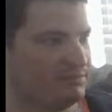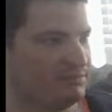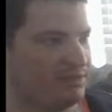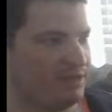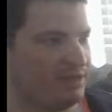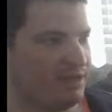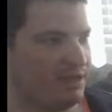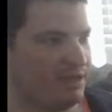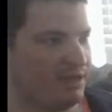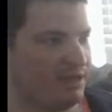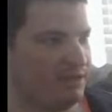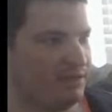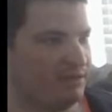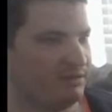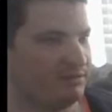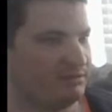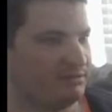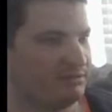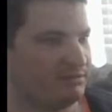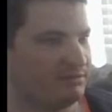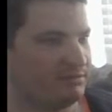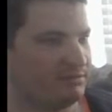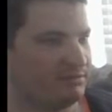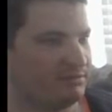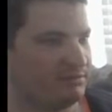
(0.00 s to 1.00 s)

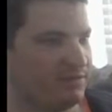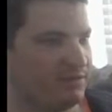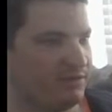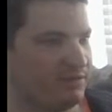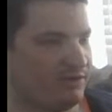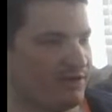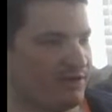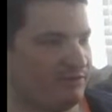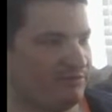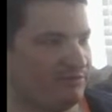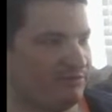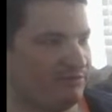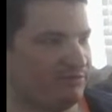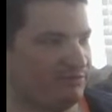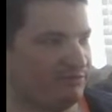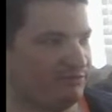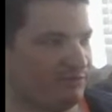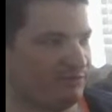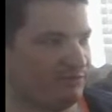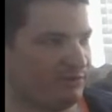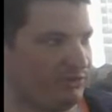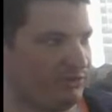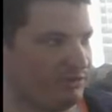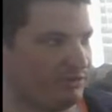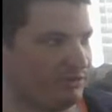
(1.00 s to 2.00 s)
and they don't have a good
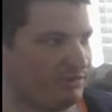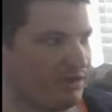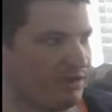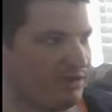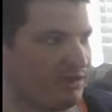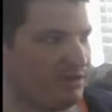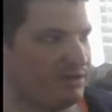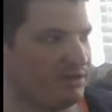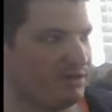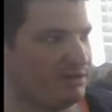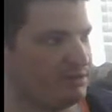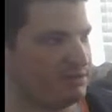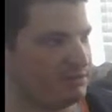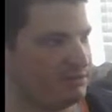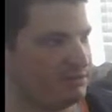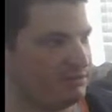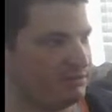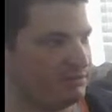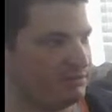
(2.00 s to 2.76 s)
feeling about it.